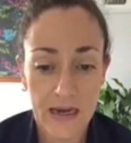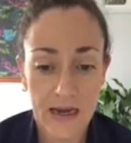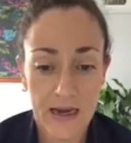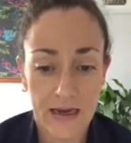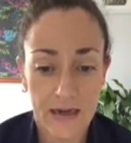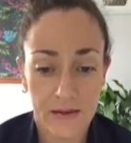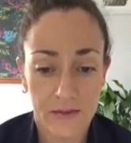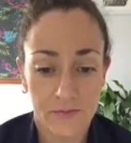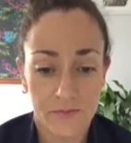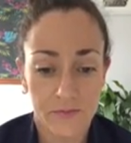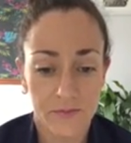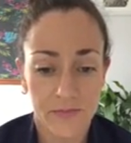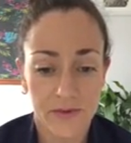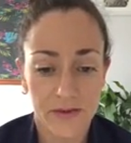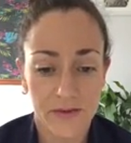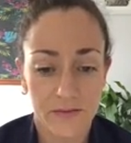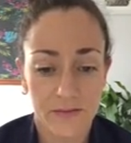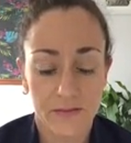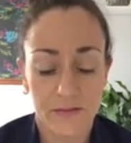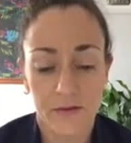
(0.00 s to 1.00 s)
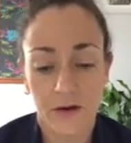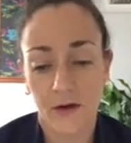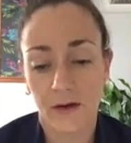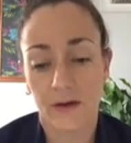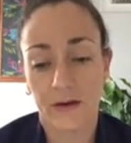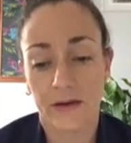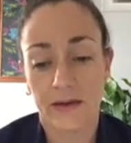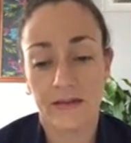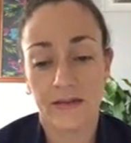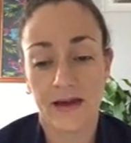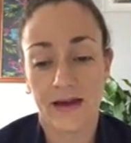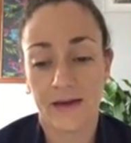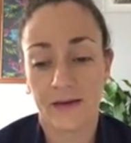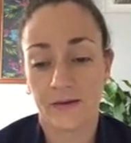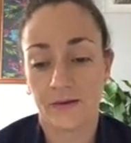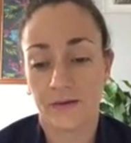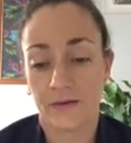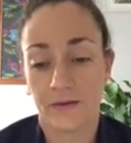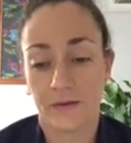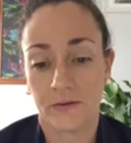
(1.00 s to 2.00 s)
But not only that,
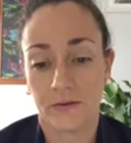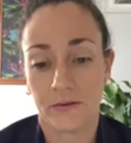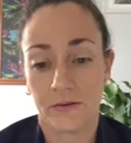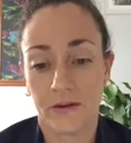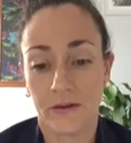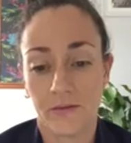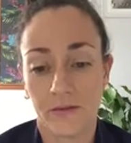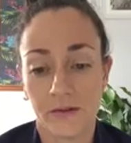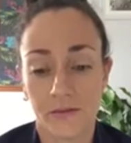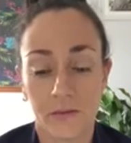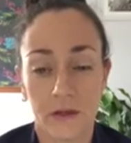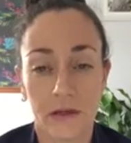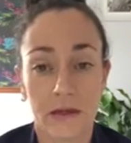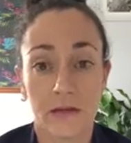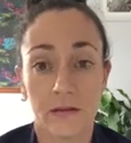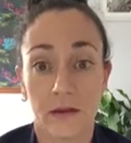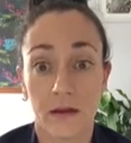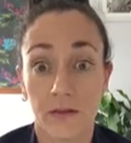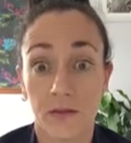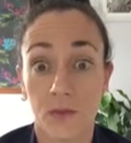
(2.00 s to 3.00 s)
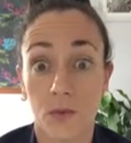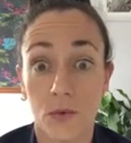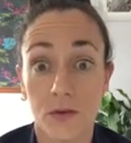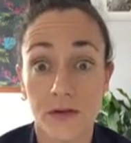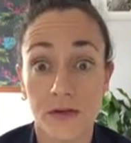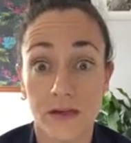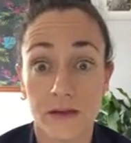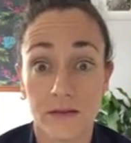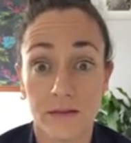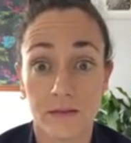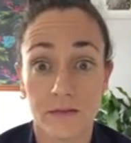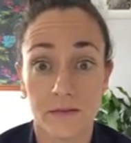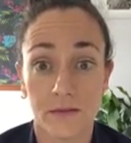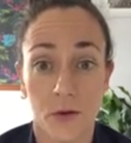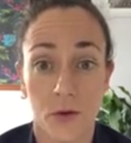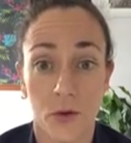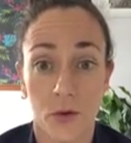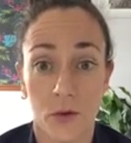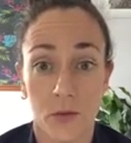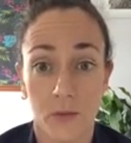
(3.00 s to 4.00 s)
you know, he was really like thwarting
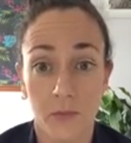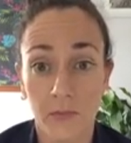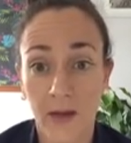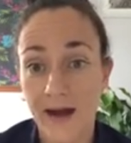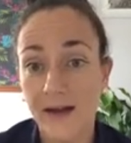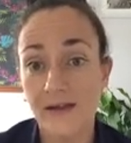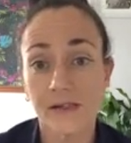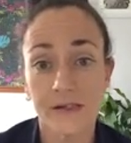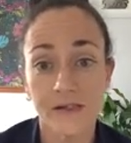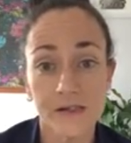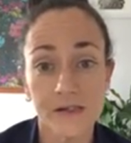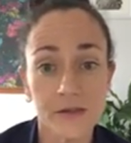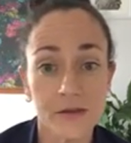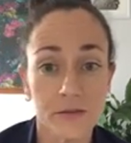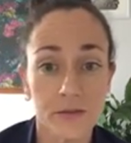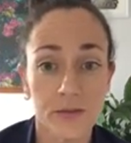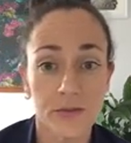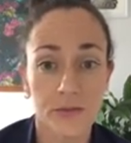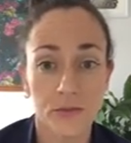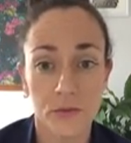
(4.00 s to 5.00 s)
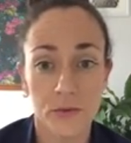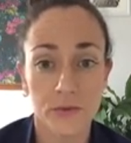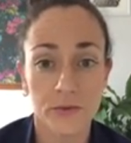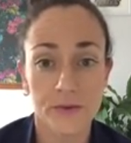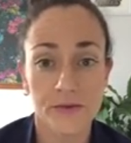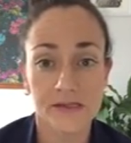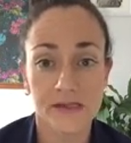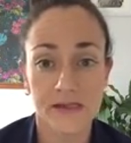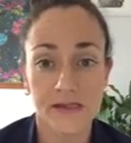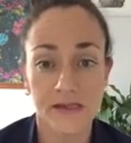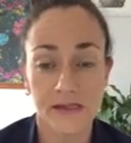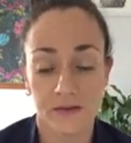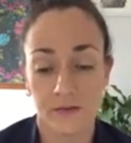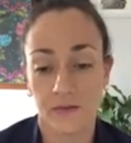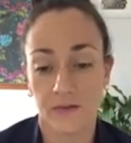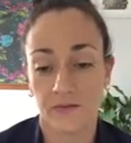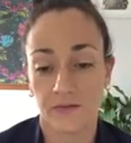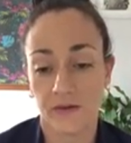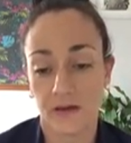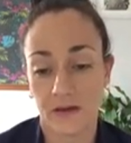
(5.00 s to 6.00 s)
her passage through the system.
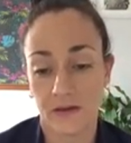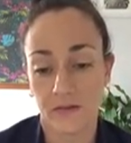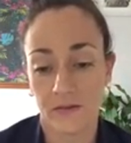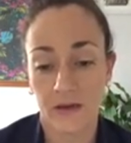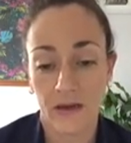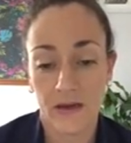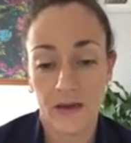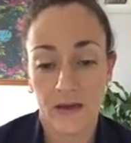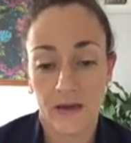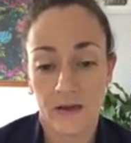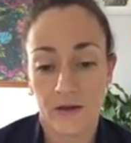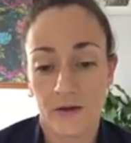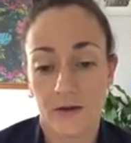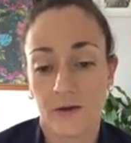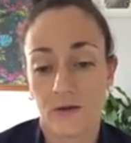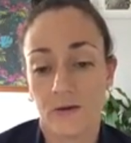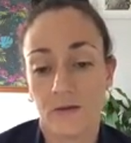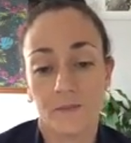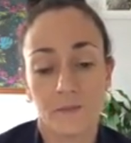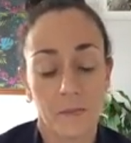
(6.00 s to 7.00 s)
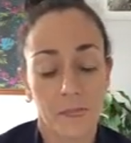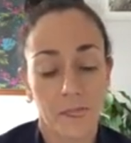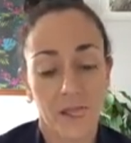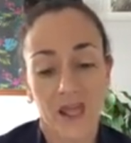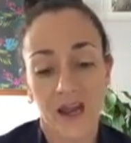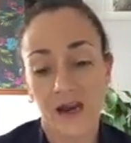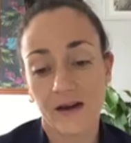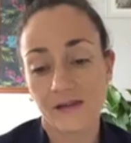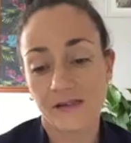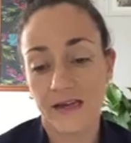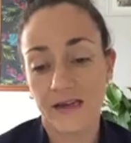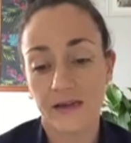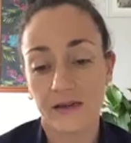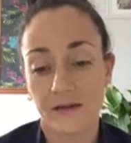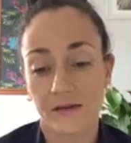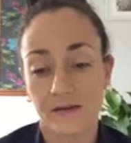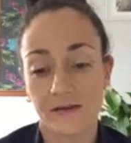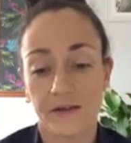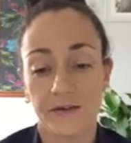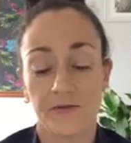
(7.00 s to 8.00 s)
If he, you know, had to take
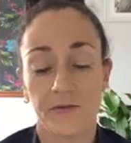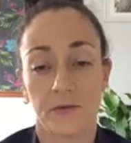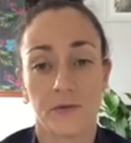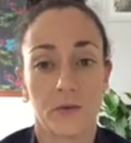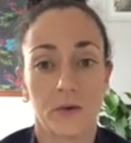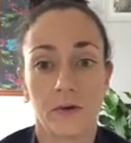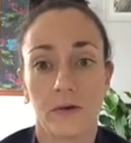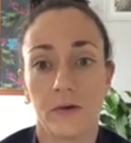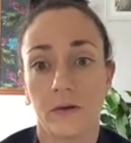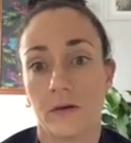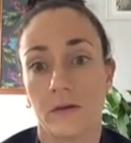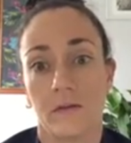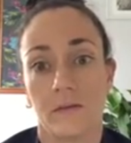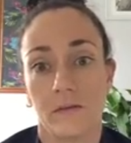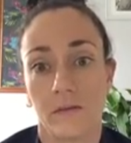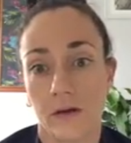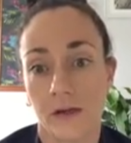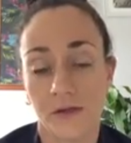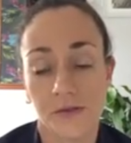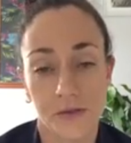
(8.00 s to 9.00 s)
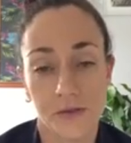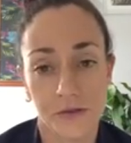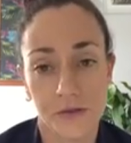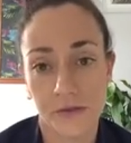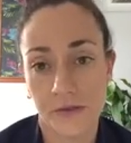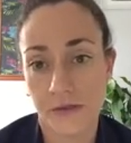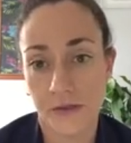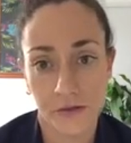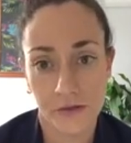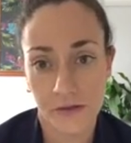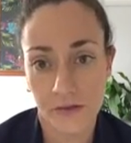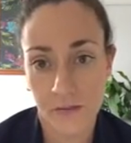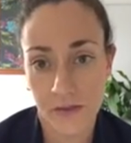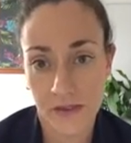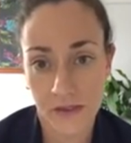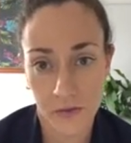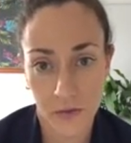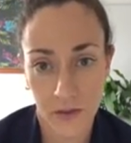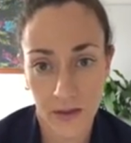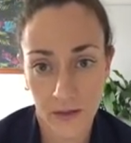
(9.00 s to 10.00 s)
in a different route and introduced her as
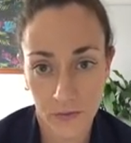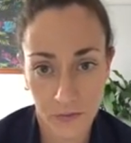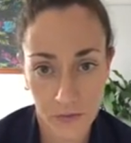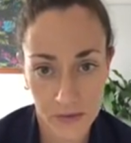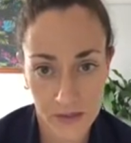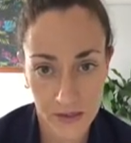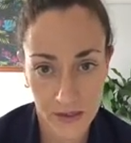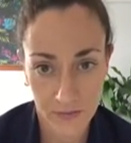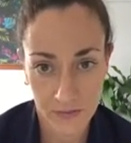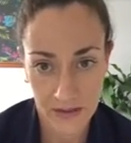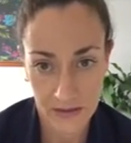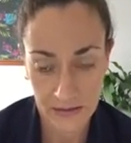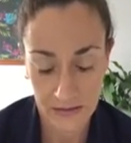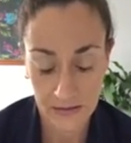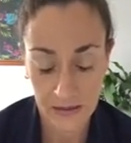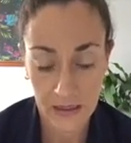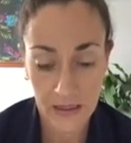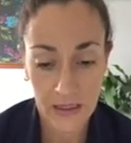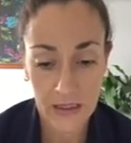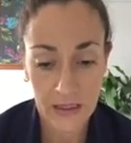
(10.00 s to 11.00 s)
mental health or something,